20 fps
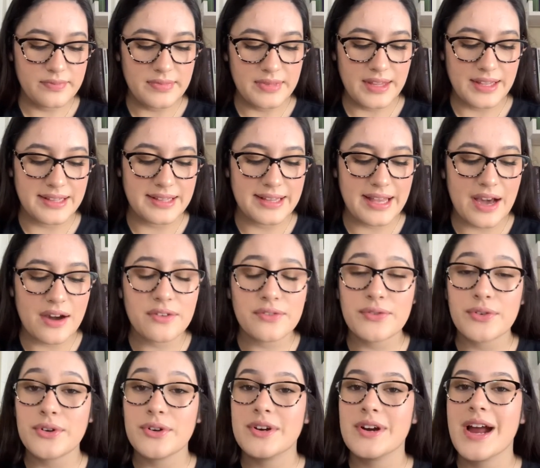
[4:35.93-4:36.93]
Now
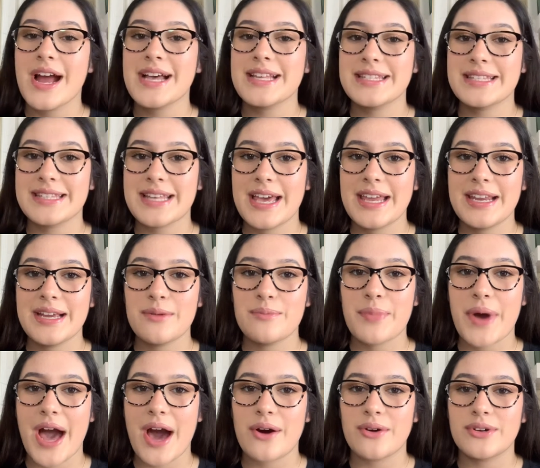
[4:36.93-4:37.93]
for setting
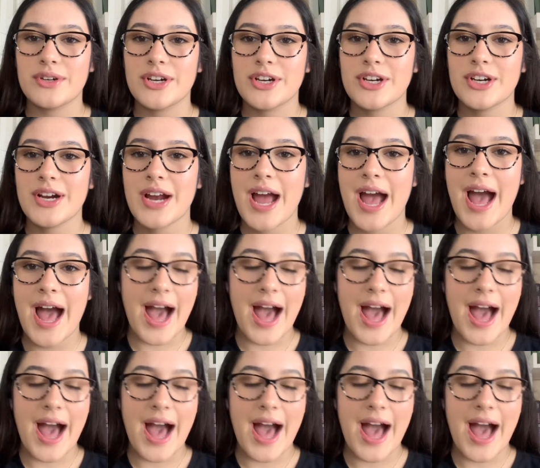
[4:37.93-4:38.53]
powder,